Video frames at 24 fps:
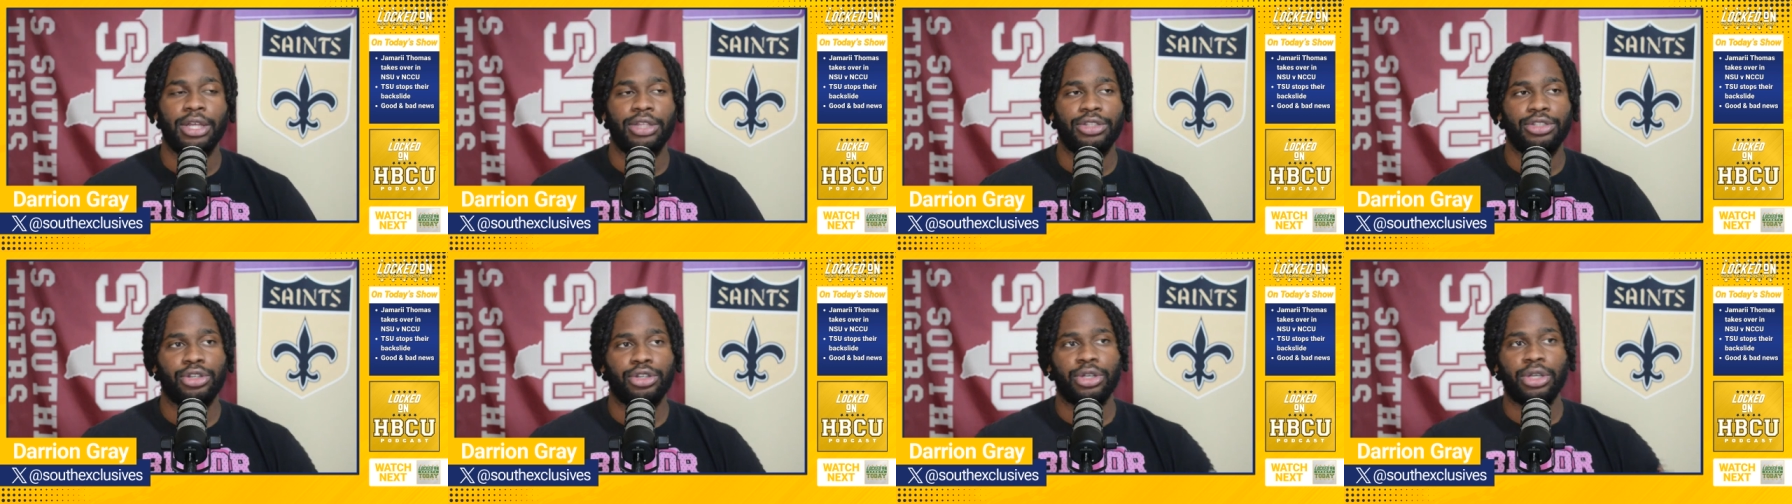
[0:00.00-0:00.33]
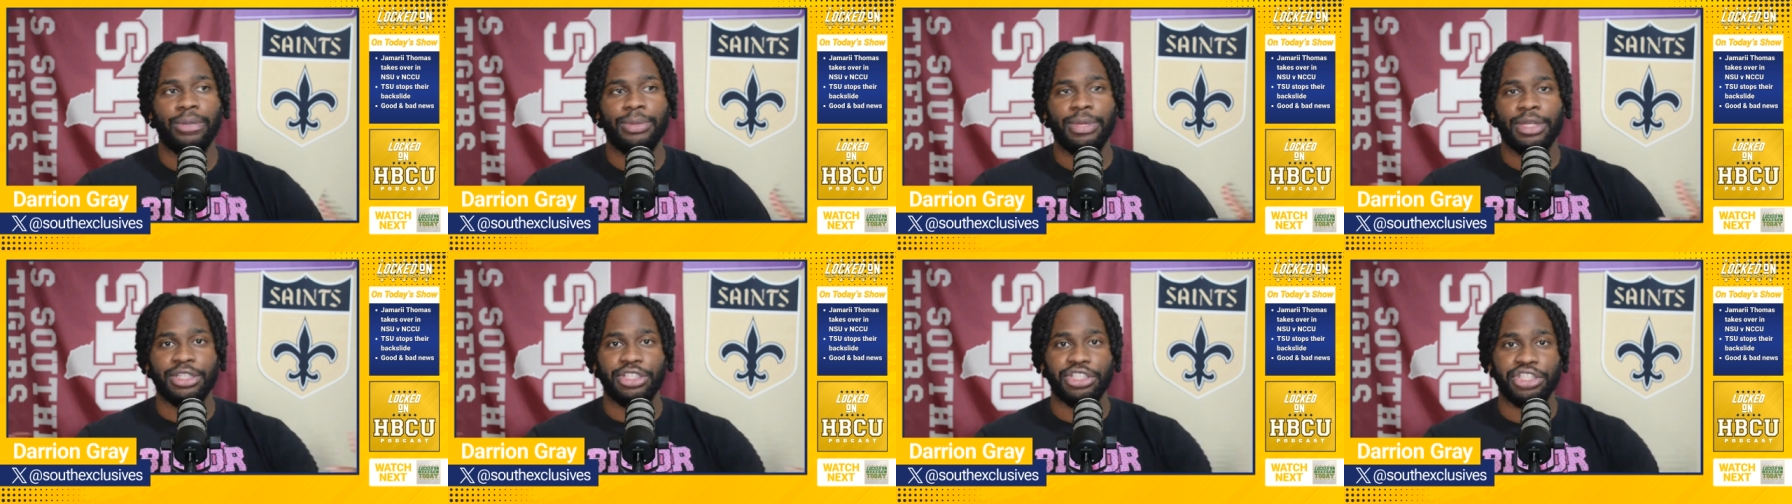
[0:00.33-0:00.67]

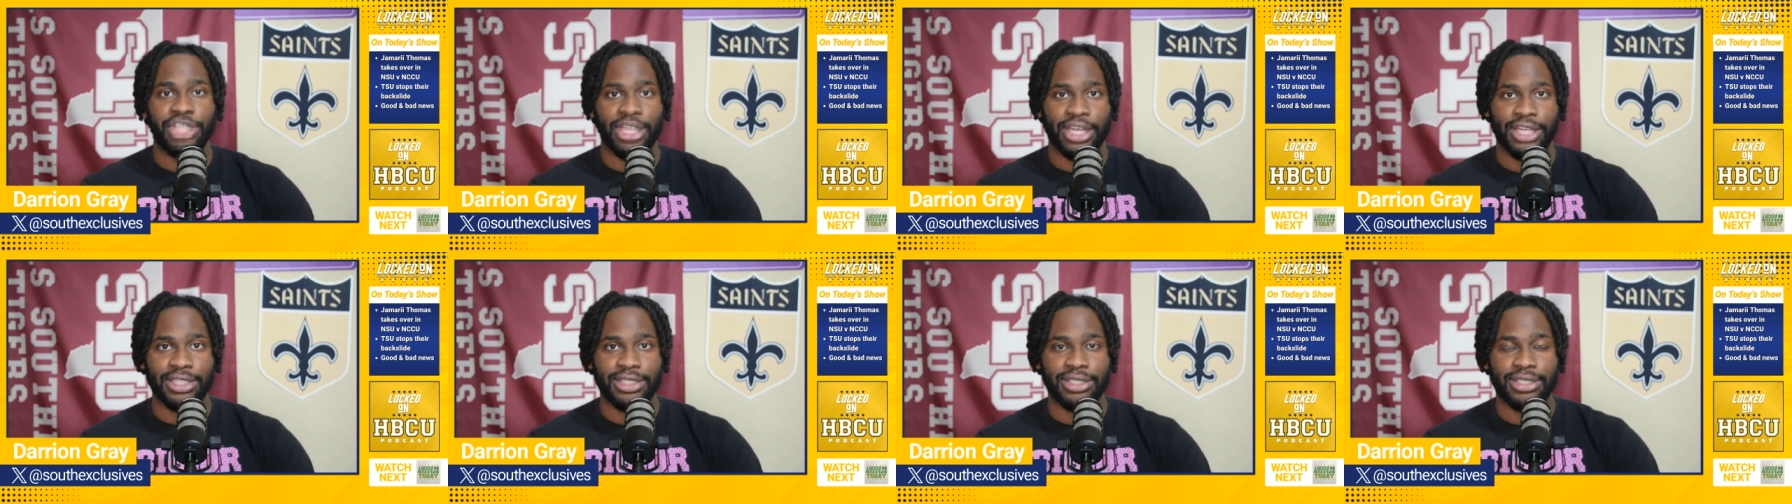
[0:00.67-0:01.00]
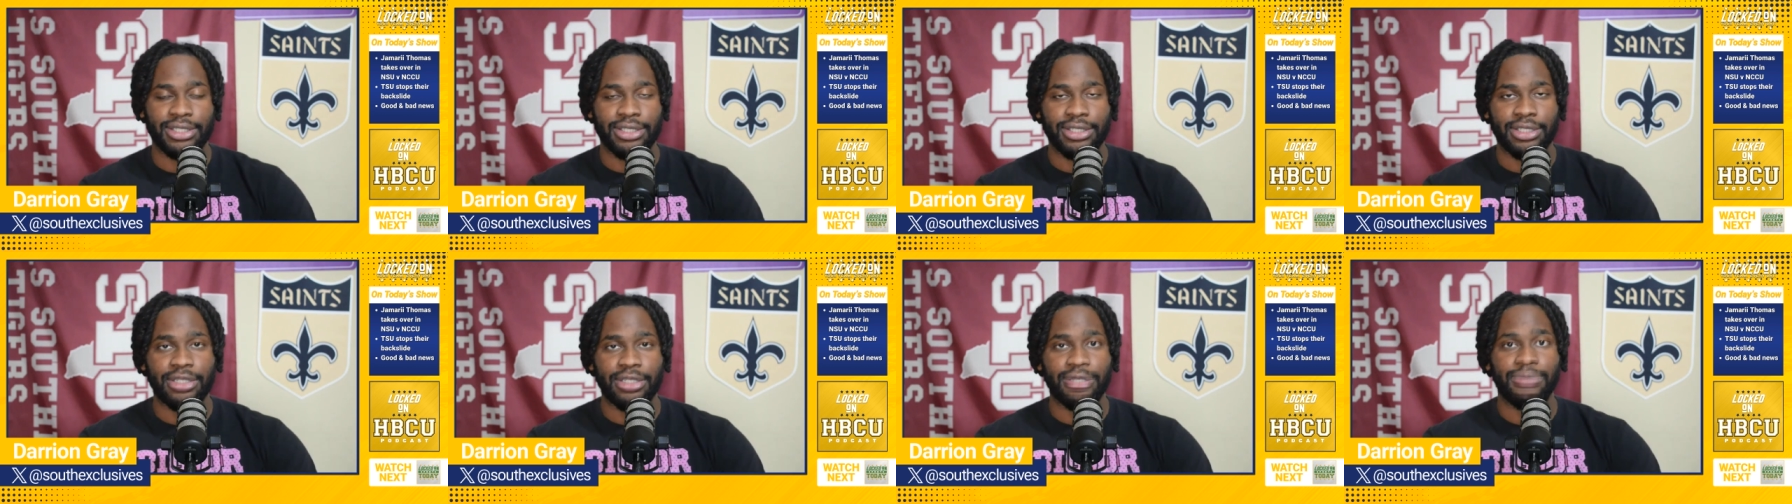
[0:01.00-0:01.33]
tournament
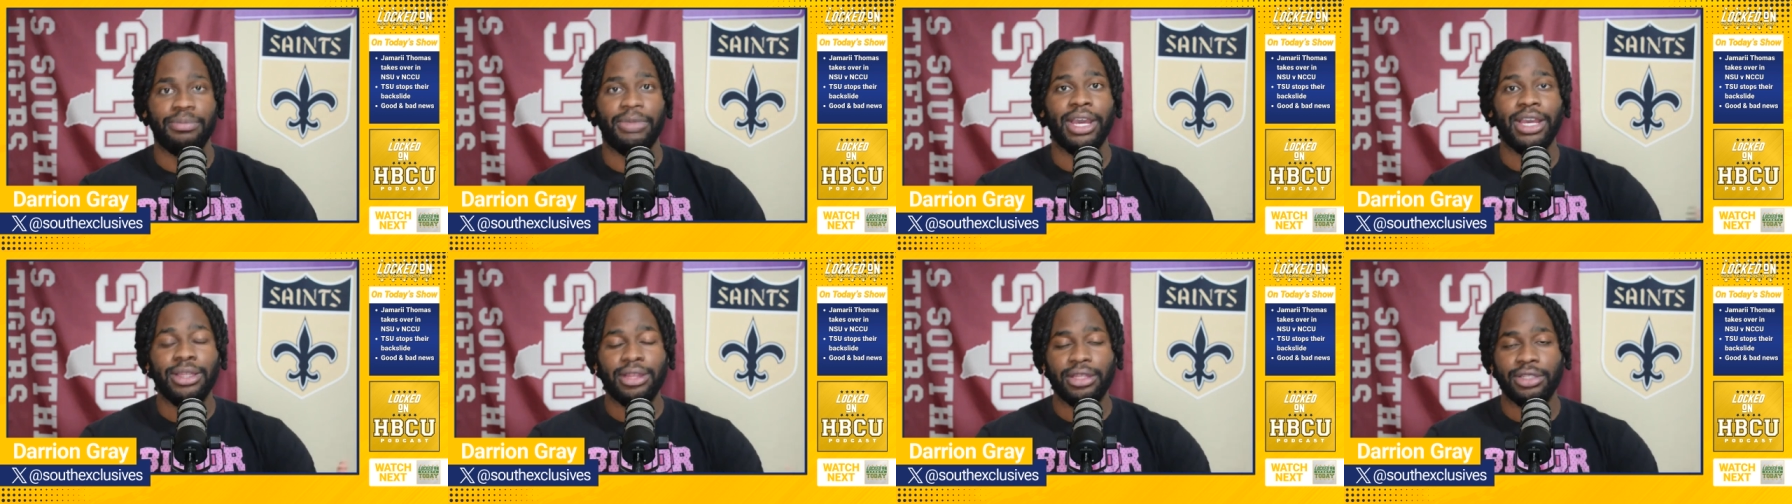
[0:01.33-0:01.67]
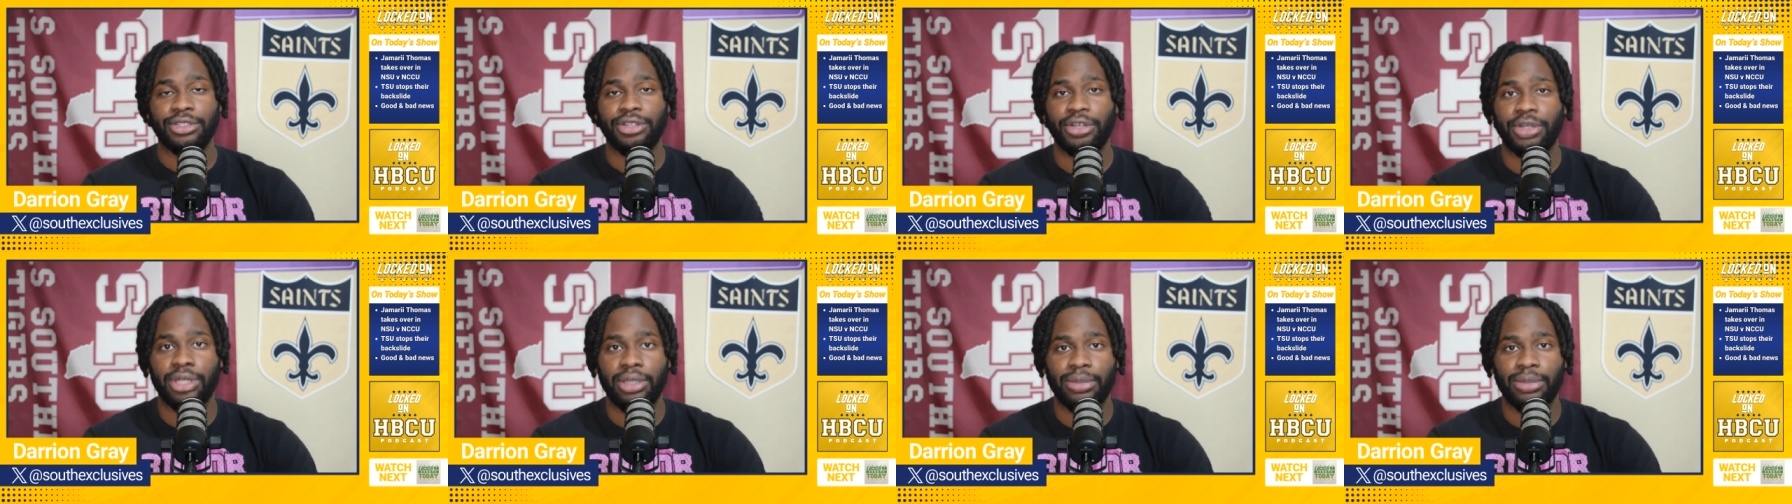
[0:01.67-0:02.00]
chances to make the
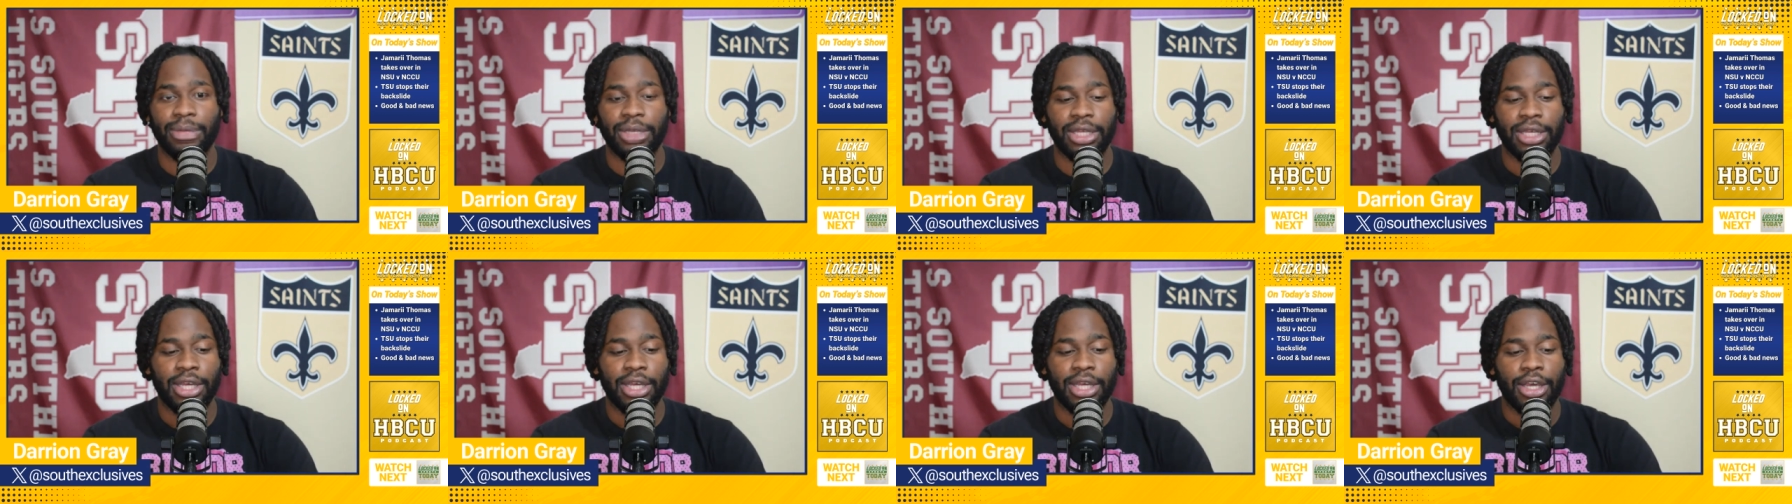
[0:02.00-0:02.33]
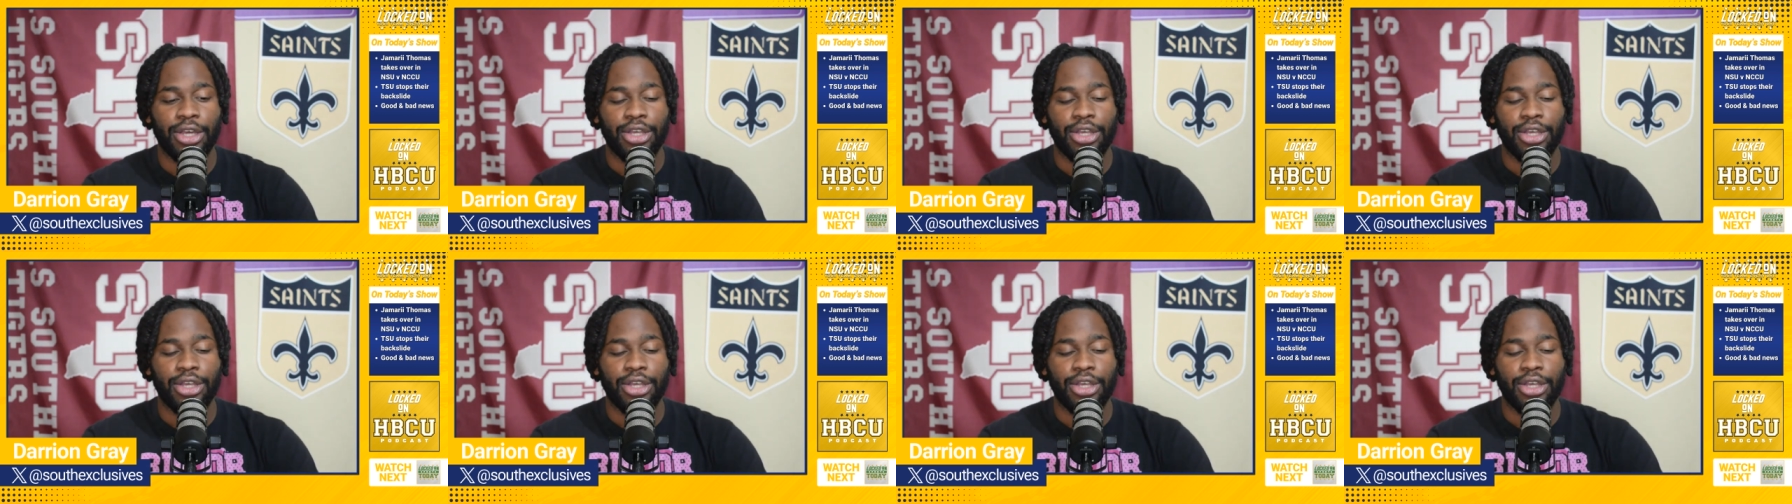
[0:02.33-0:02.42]
tournament,